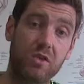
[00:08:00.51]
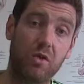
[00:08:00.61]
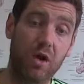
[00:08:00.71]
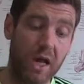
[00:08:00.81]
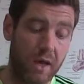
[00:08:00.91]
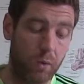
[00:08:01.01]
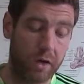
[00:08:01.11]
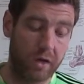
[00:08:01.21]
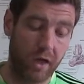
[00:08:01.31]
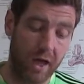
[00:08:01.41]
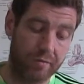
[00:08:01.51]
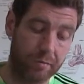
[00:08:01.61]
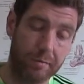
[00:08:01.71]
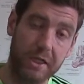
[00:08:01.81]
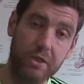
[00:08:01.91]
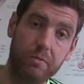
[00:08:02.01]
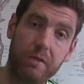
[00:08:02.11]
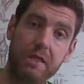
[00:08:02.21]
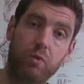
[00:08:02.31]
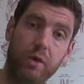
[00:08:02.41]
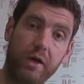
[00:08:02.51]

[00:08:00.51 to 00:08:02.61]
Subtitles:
so whether you have impingement,